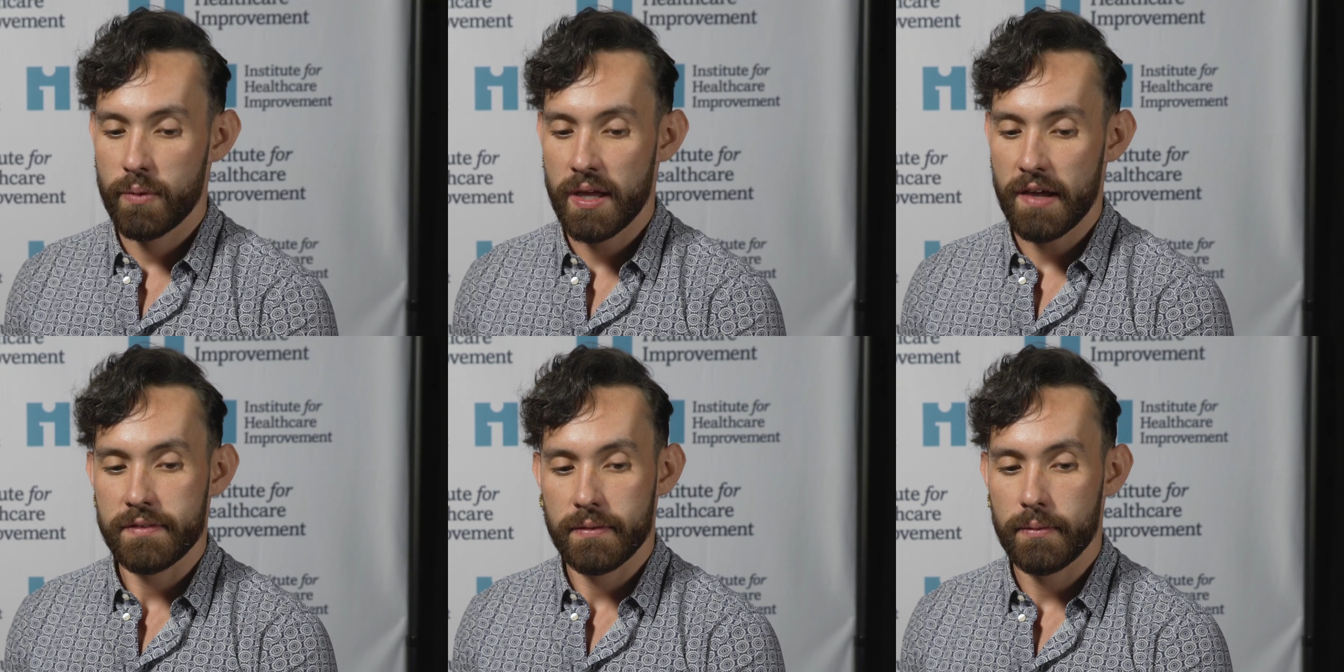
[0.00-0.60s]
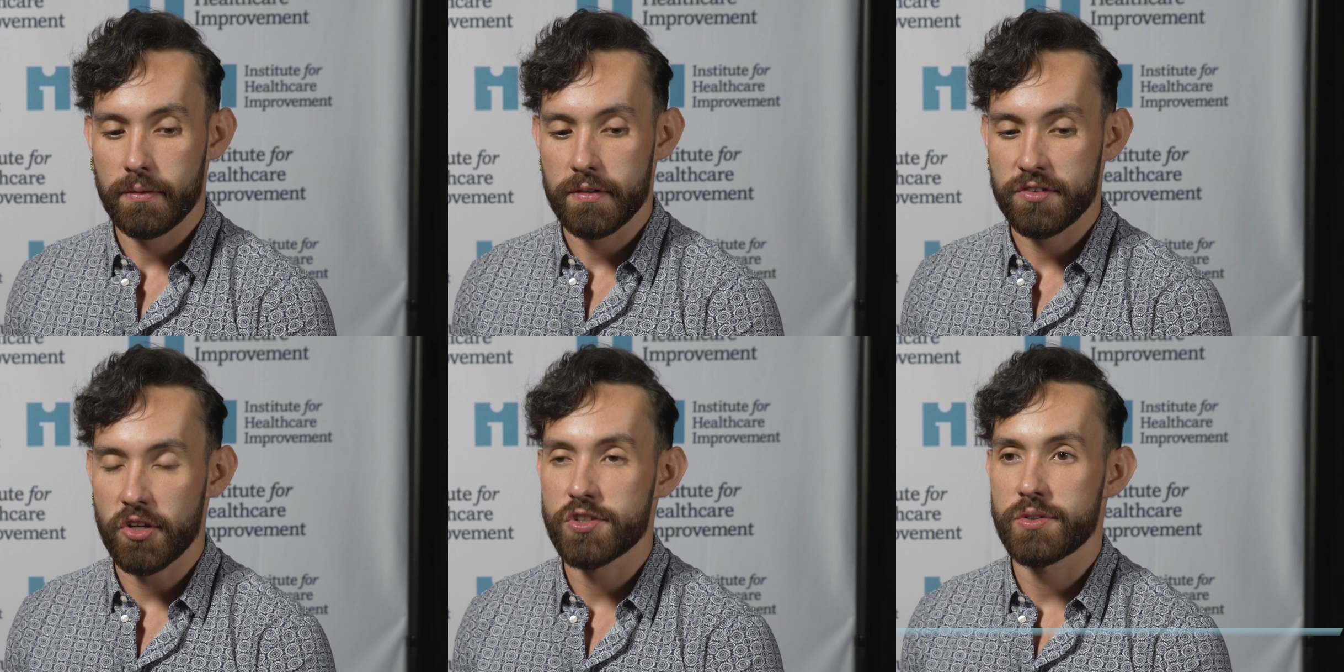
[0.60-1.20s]
we have to
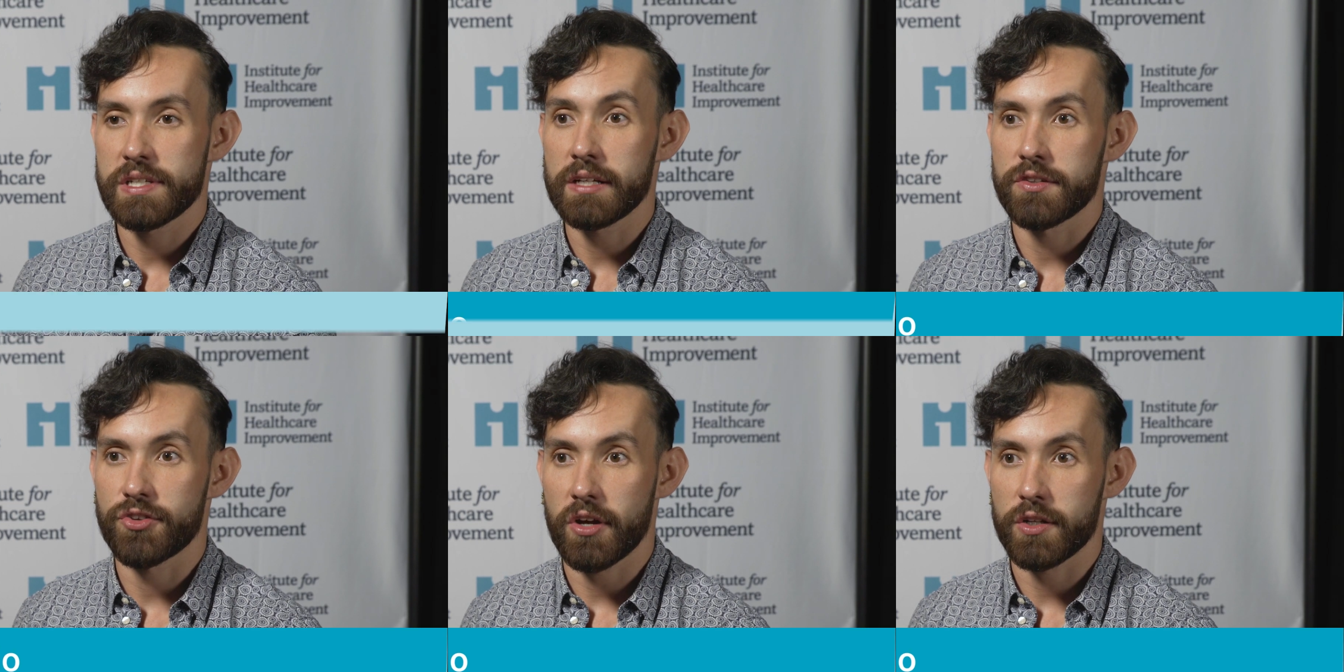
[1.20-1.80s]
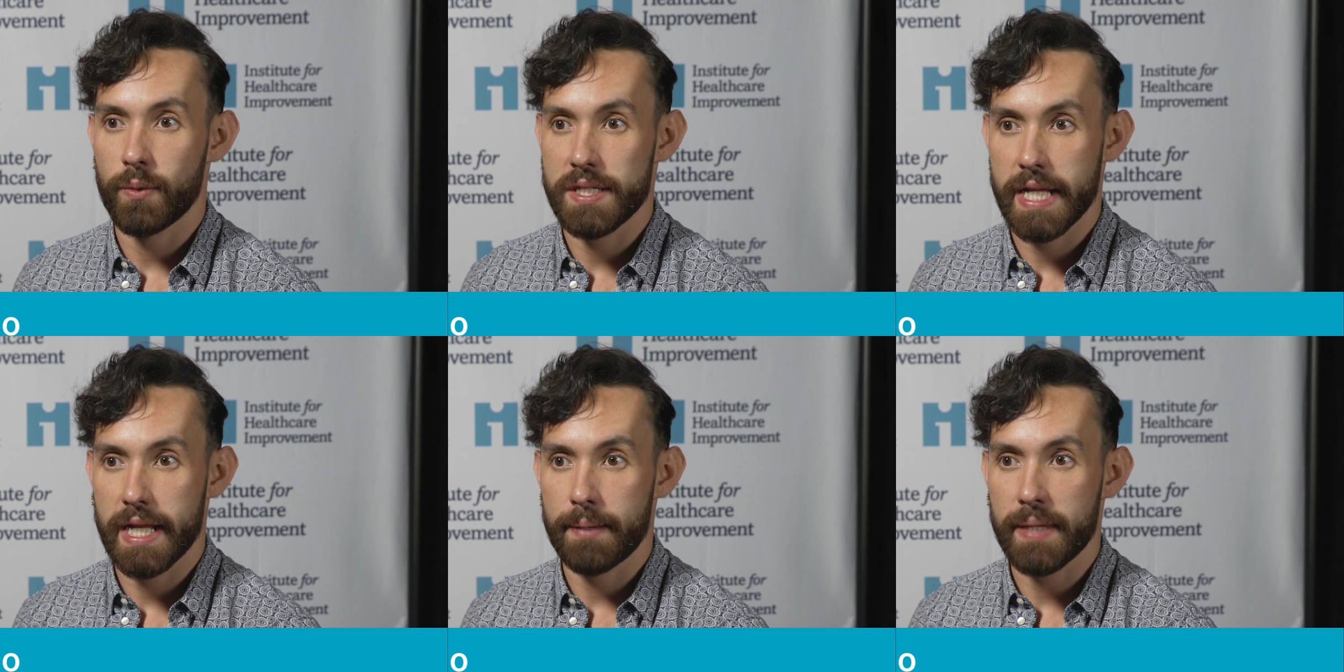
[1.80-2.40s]
start to deconstruct what
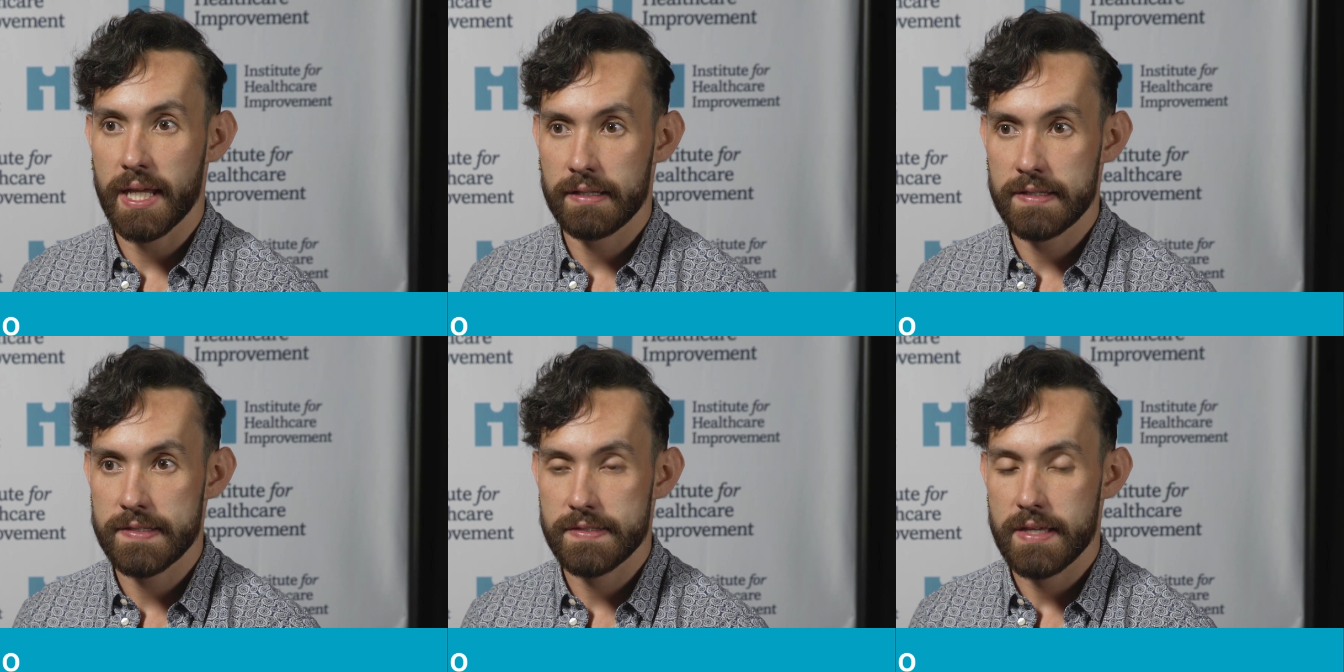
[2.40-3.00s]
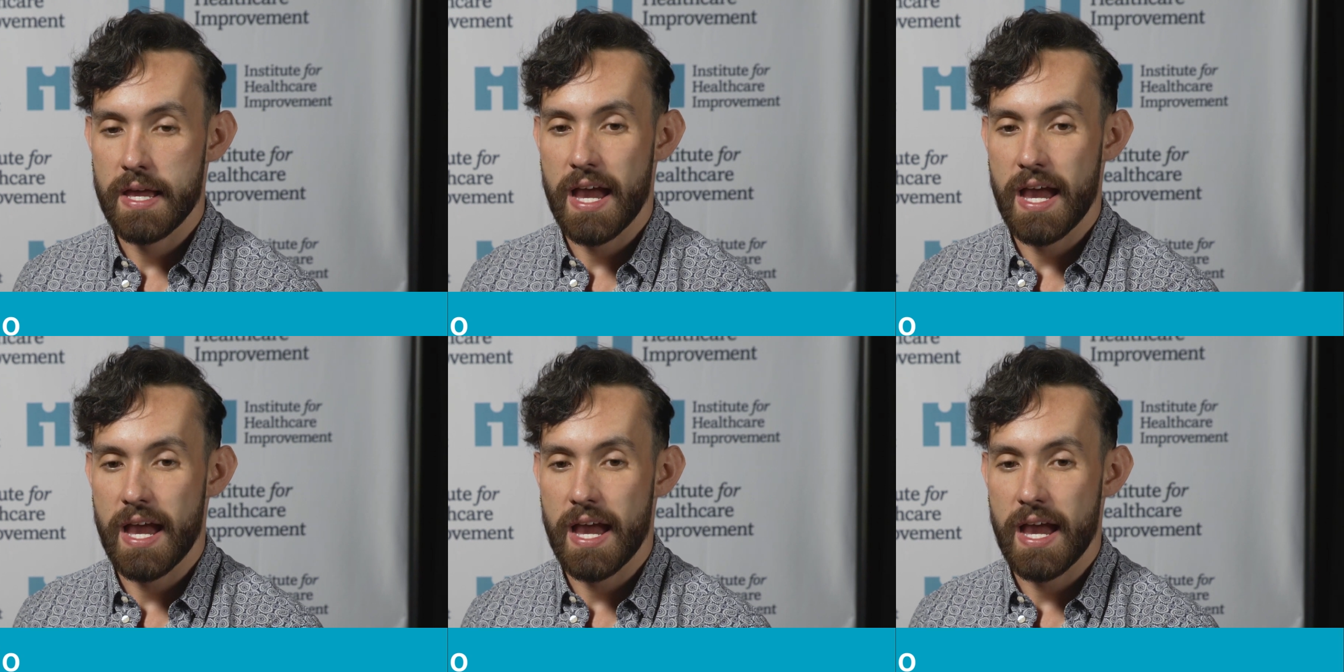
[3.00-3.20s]
data means.